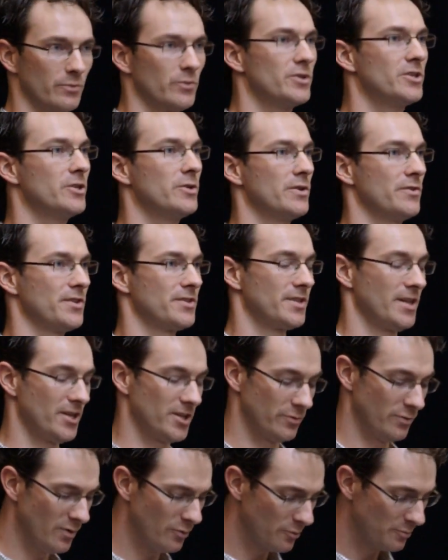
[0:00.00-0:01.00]
would do in this
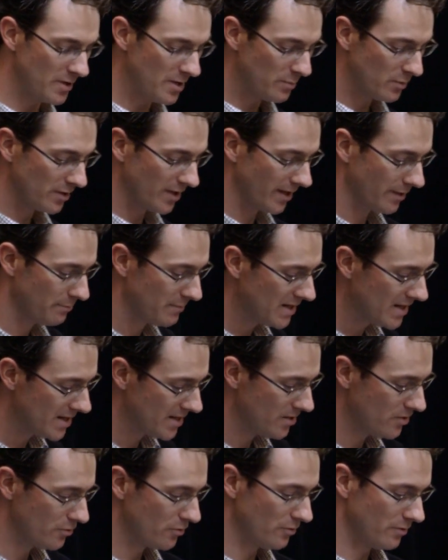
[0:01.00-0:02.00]
situation? What would people like me
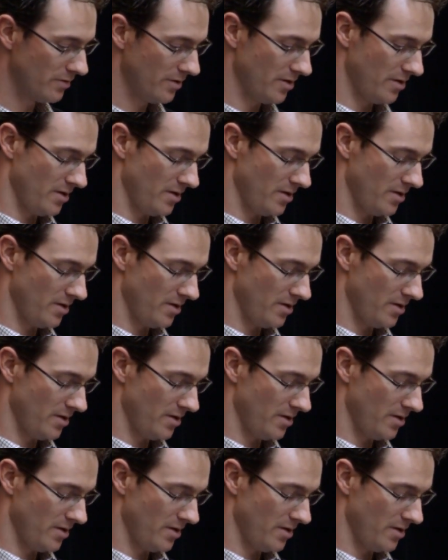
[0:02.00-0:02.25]
do?